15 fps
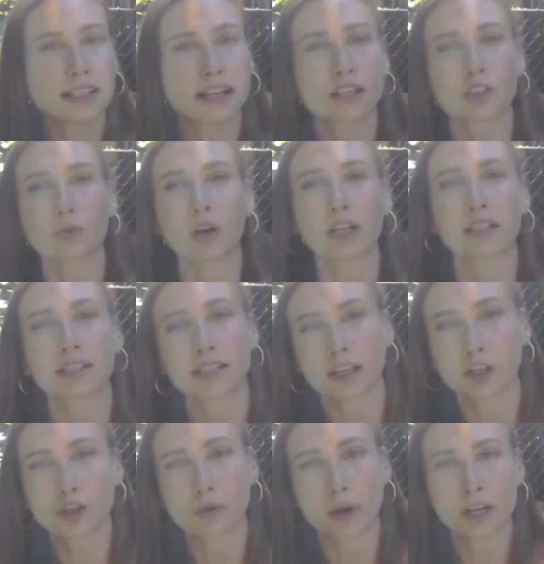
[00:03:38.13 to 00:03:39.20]
as well as
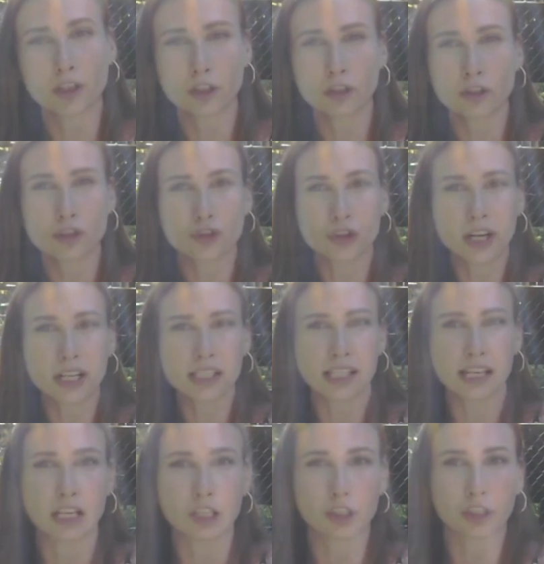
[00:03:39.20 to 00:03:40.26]
situational stress
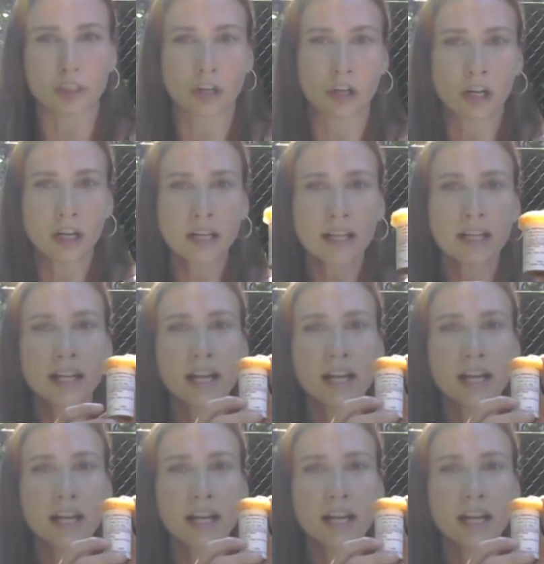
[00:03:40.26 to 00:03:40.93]
in your dog,